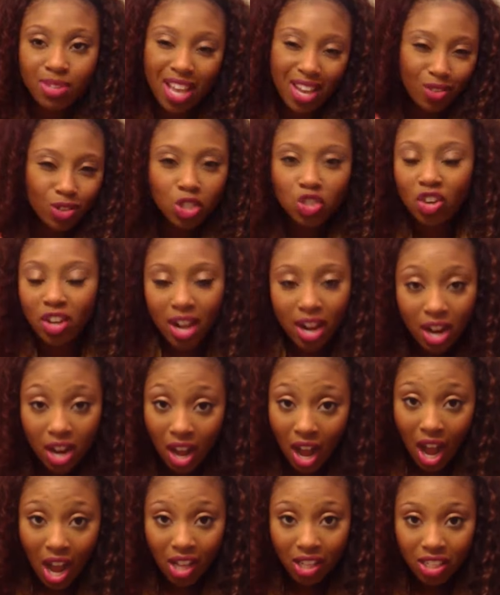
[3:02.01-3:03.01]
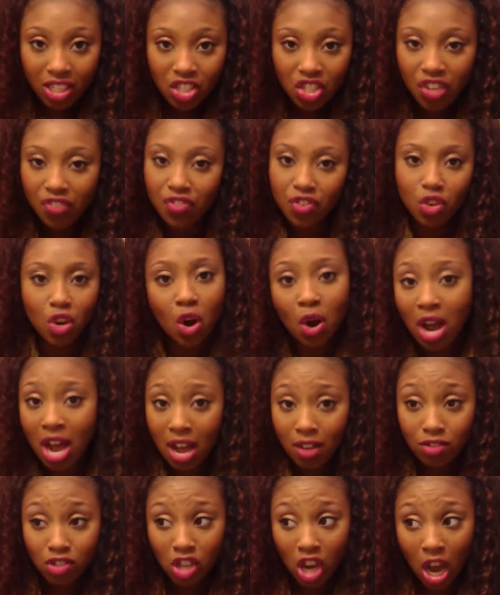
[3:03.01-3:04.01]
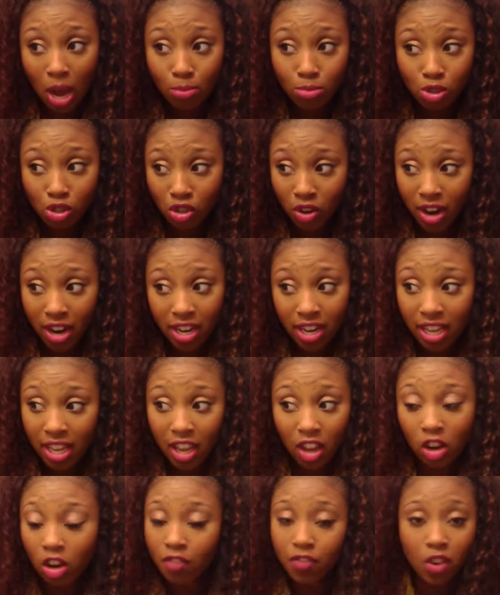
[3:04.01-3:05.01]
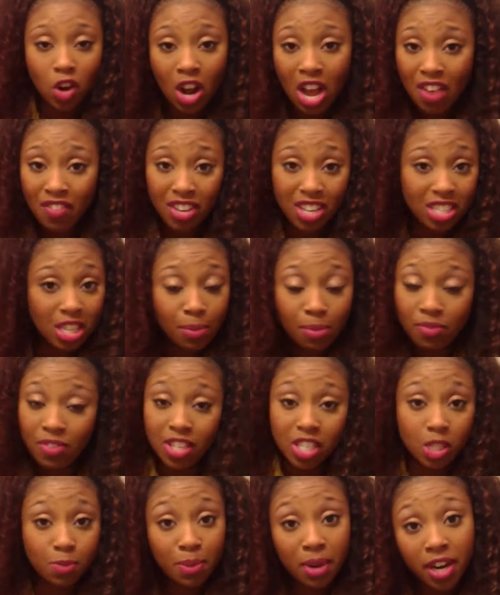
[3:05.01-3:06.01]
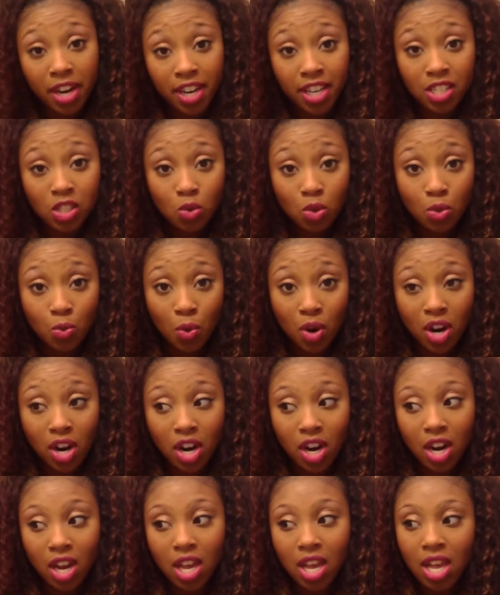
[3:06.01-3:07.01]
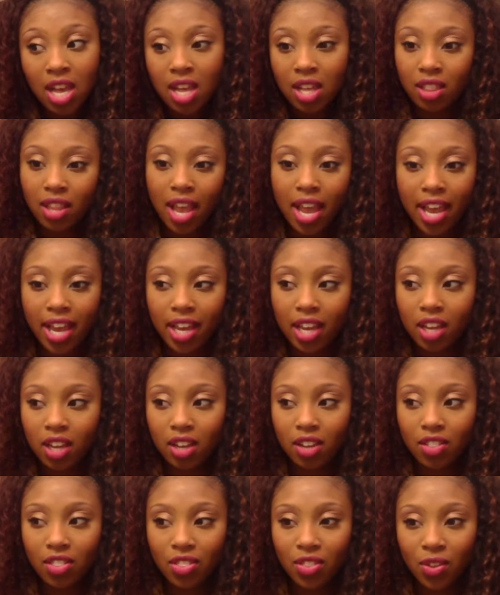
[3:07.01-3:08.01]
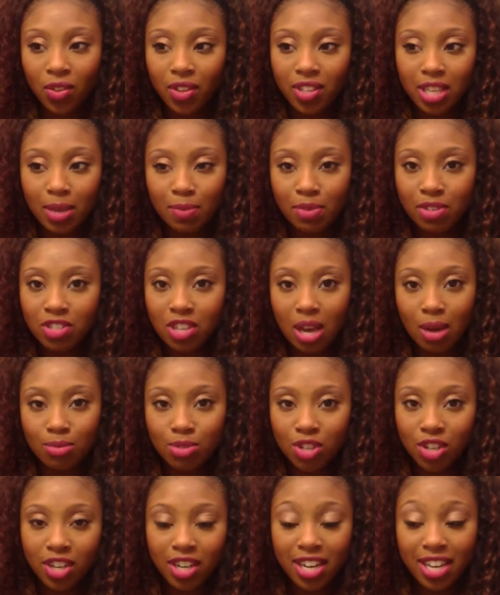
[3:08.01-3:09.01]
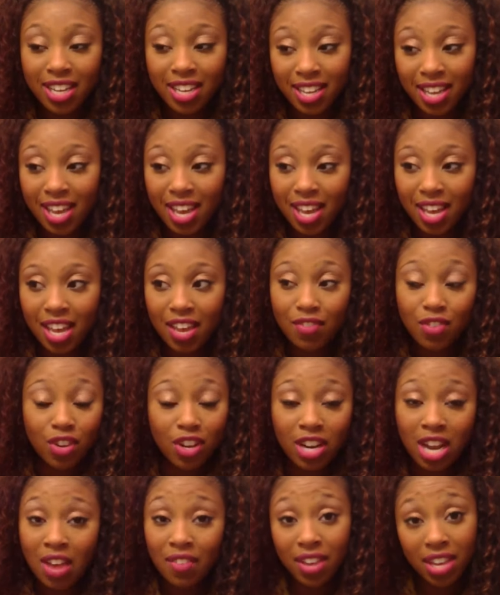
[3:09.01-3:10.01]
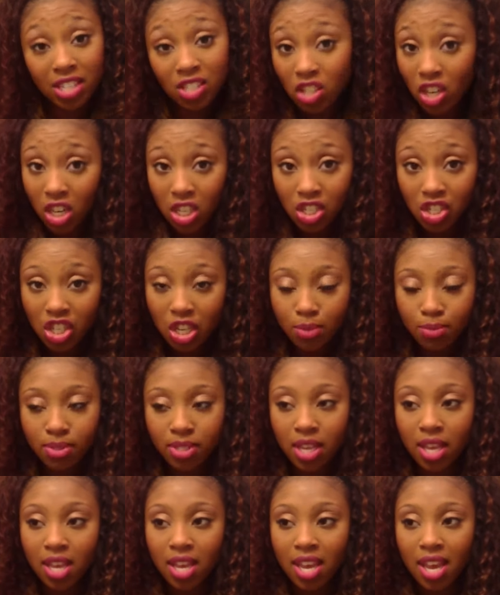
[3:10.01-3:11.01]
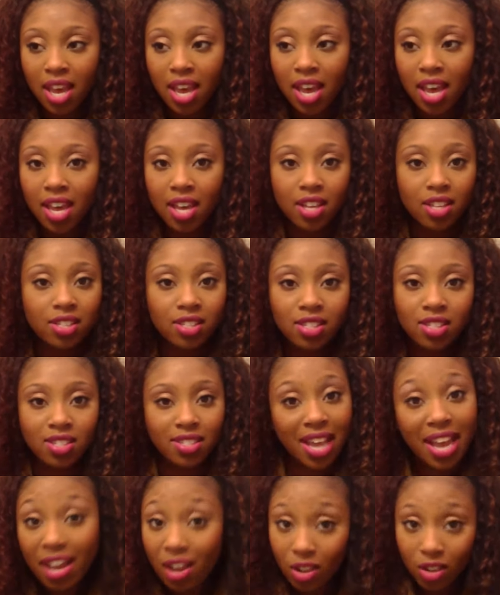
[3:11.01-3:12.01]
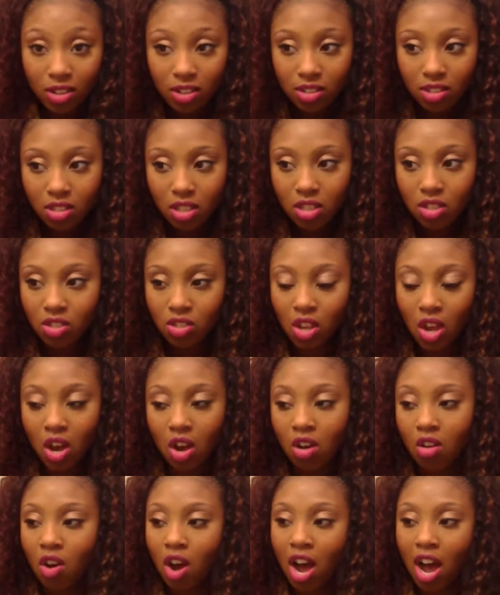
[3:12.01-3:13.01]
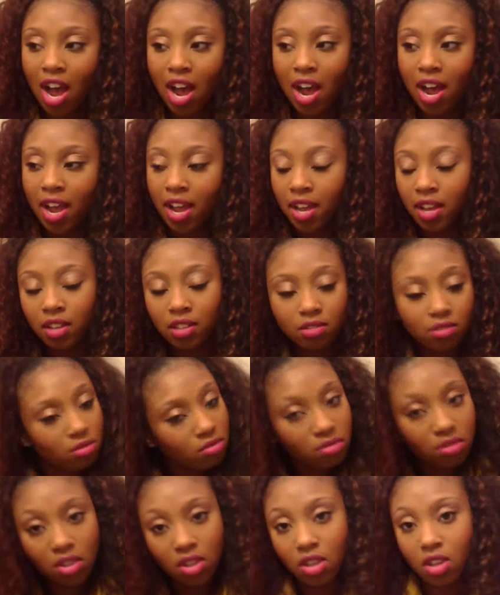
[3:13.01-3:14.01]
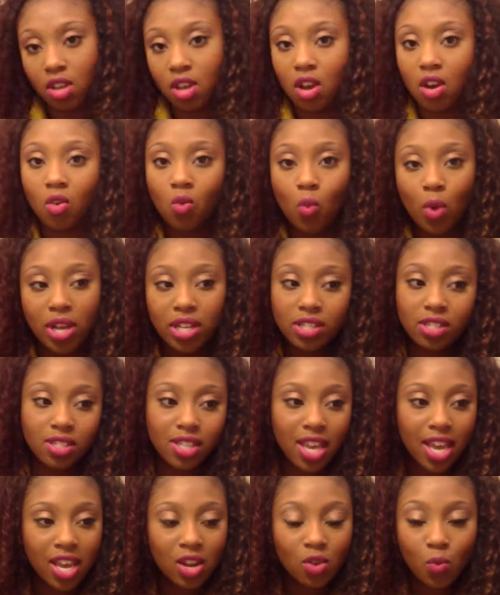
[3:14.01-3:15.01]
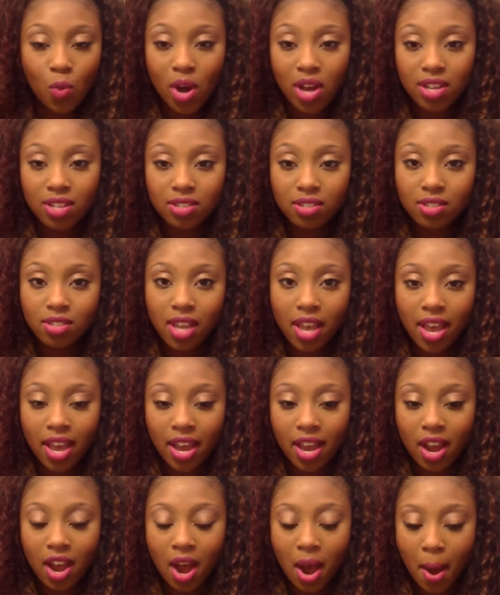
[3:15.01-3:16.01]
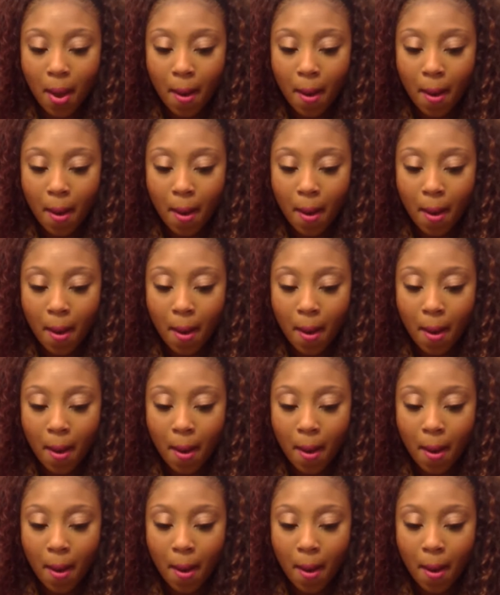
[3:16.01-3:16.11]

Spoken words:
like, straight out of college, if you don't have job training, or if you don't have any type of experience with work, like, the only type of jobs you're going to get if you didn't have internships is sales. So I went and worked at